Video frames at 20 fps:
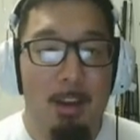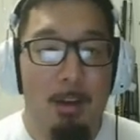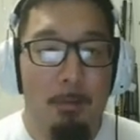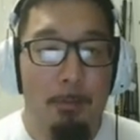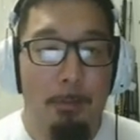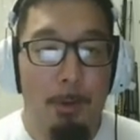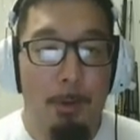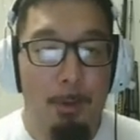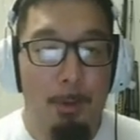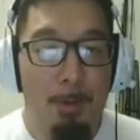
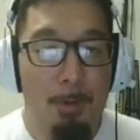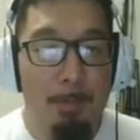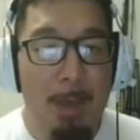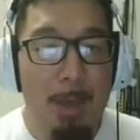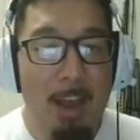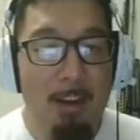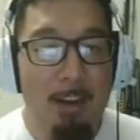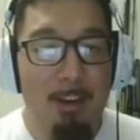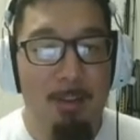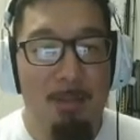former
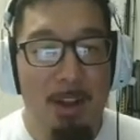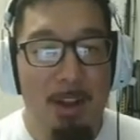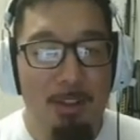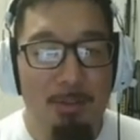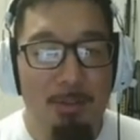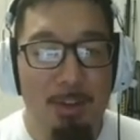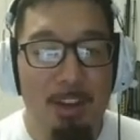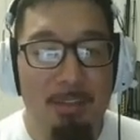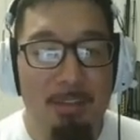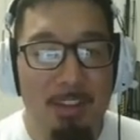Packer
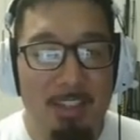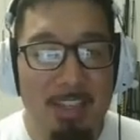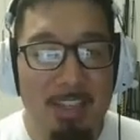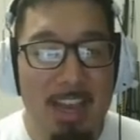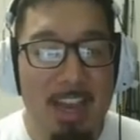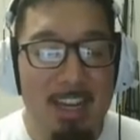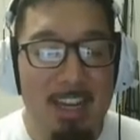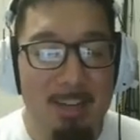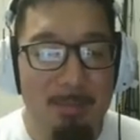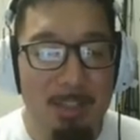Montravius
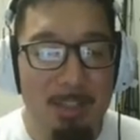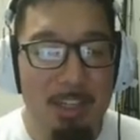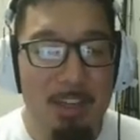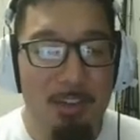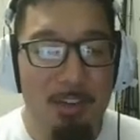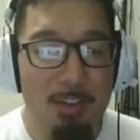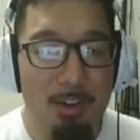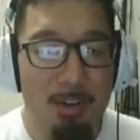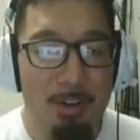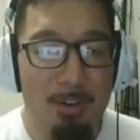Adams
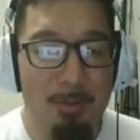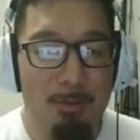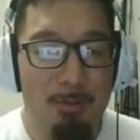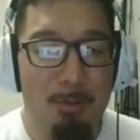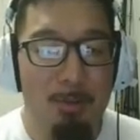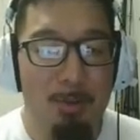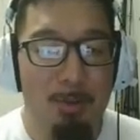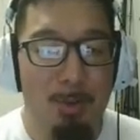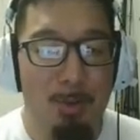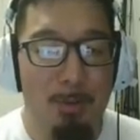injured,
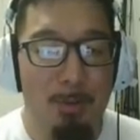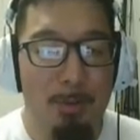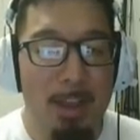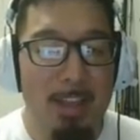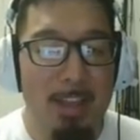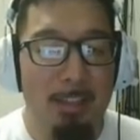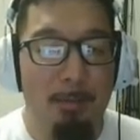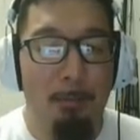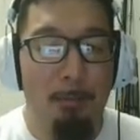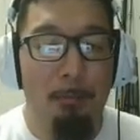who
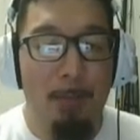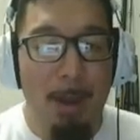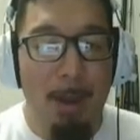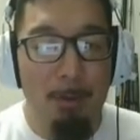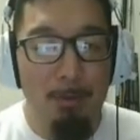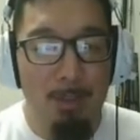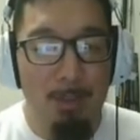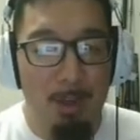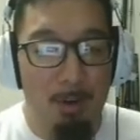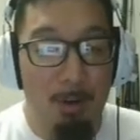has
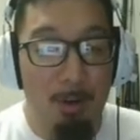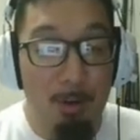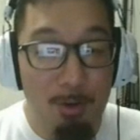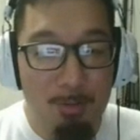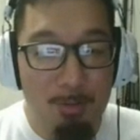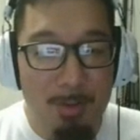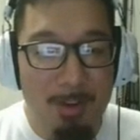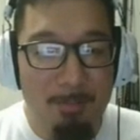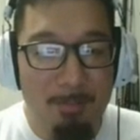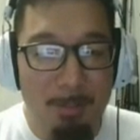found a
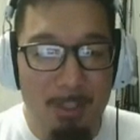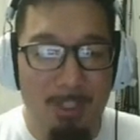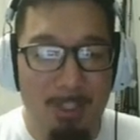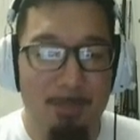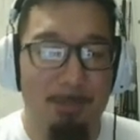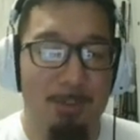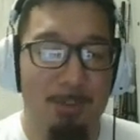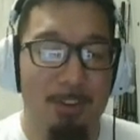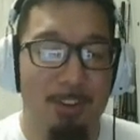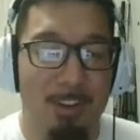home in
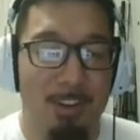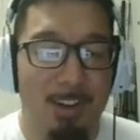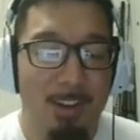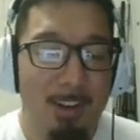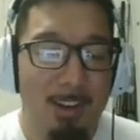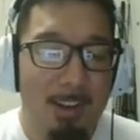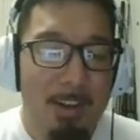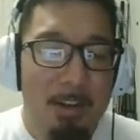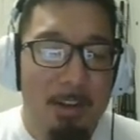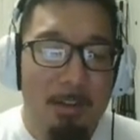Pittsburgh,
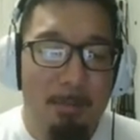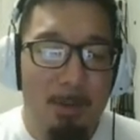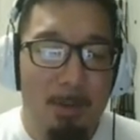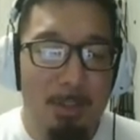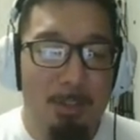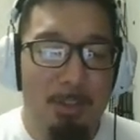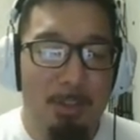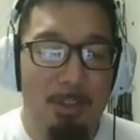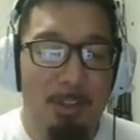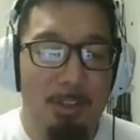
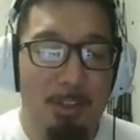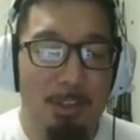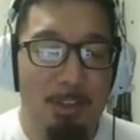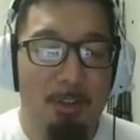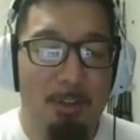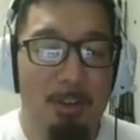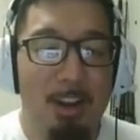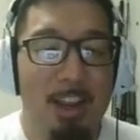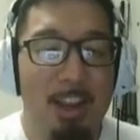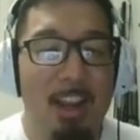much to the
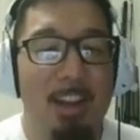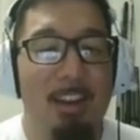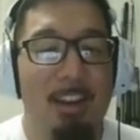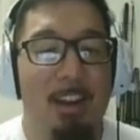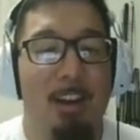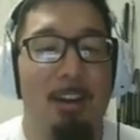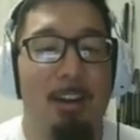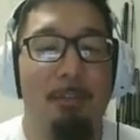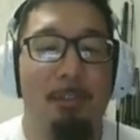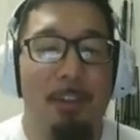chagrin
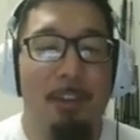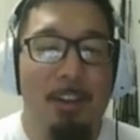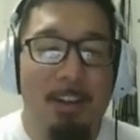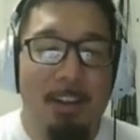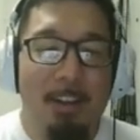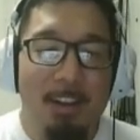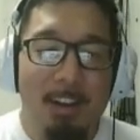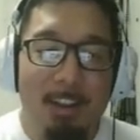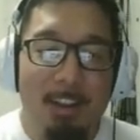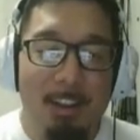of
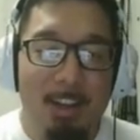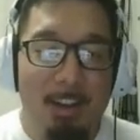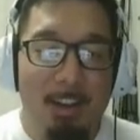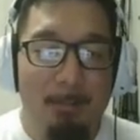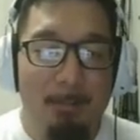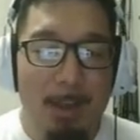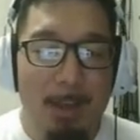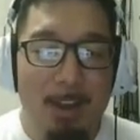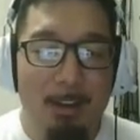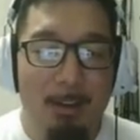a lot
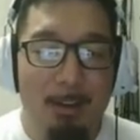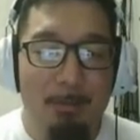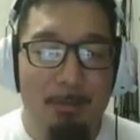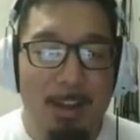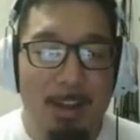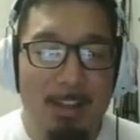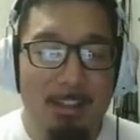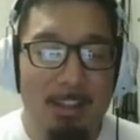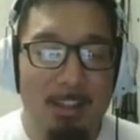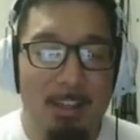of Packer
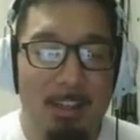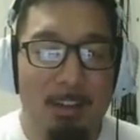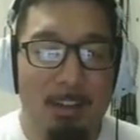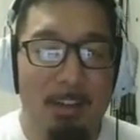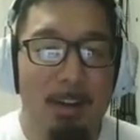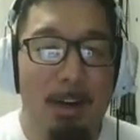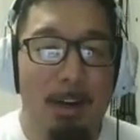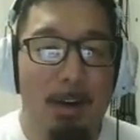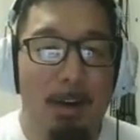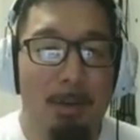fans. That,
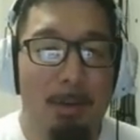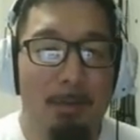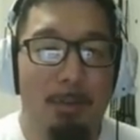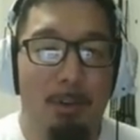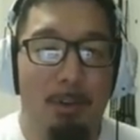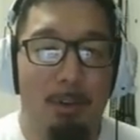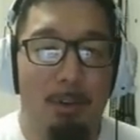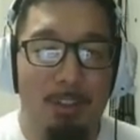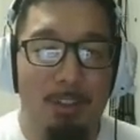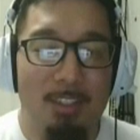of
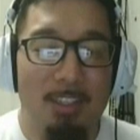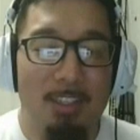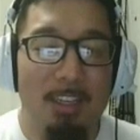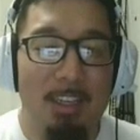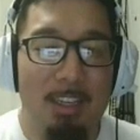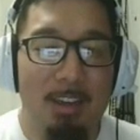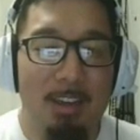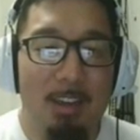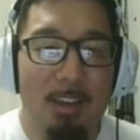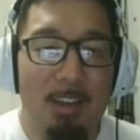course,
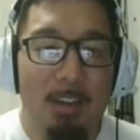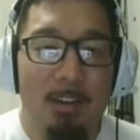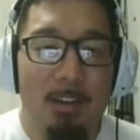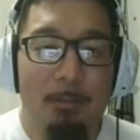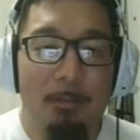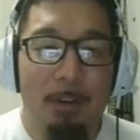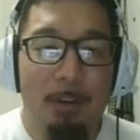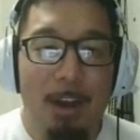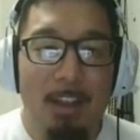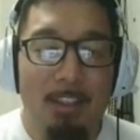he
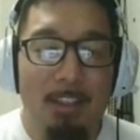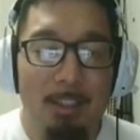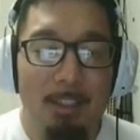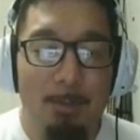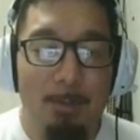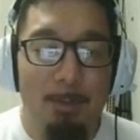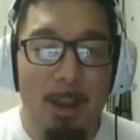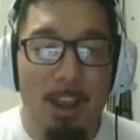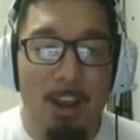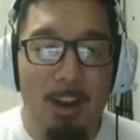finds his
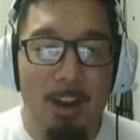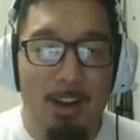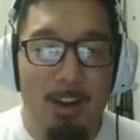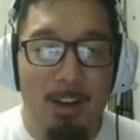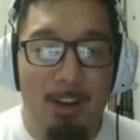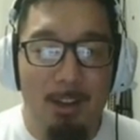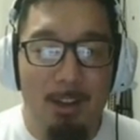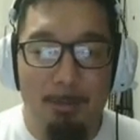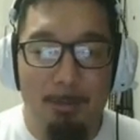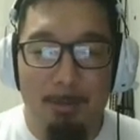way on
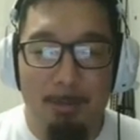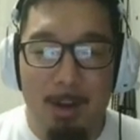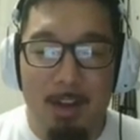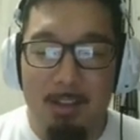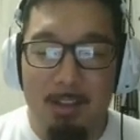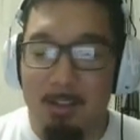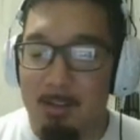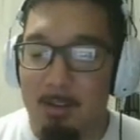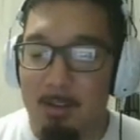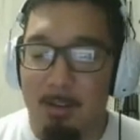another
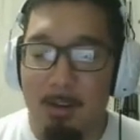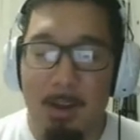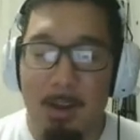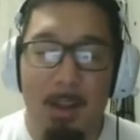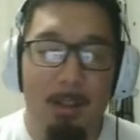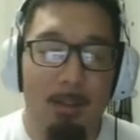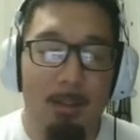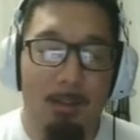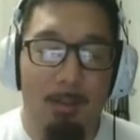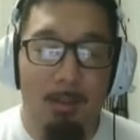roster.
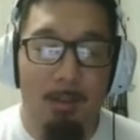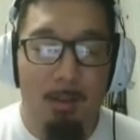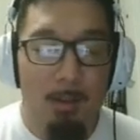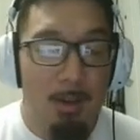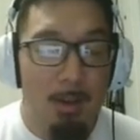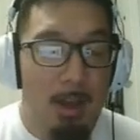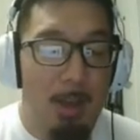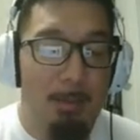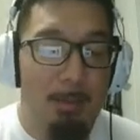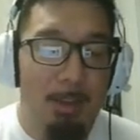And
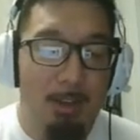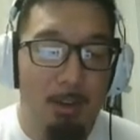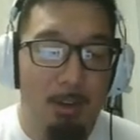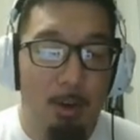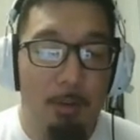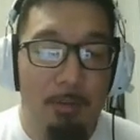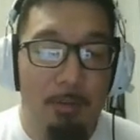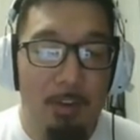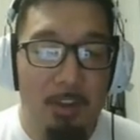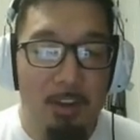I mean, go
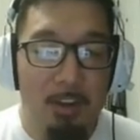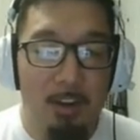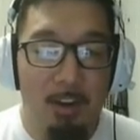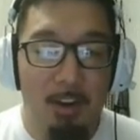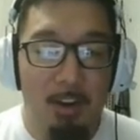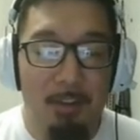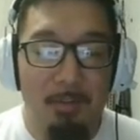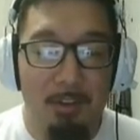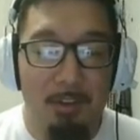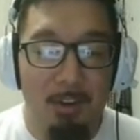figure
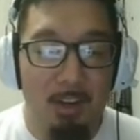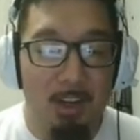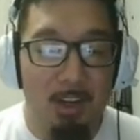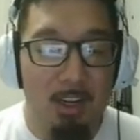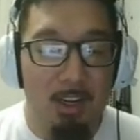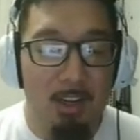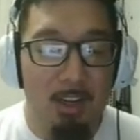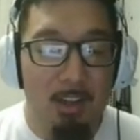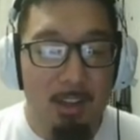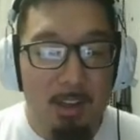if you're going
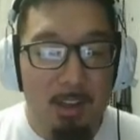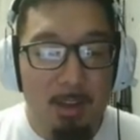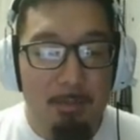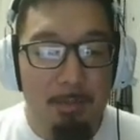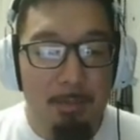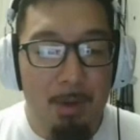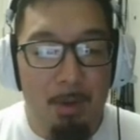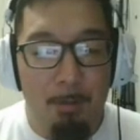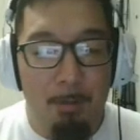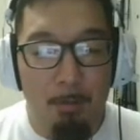to
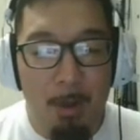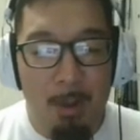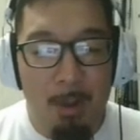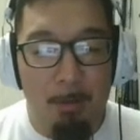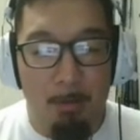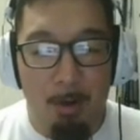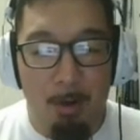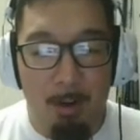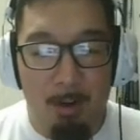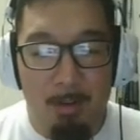be a
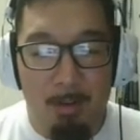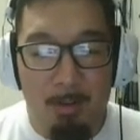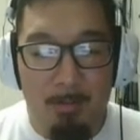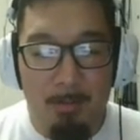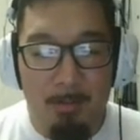wayward,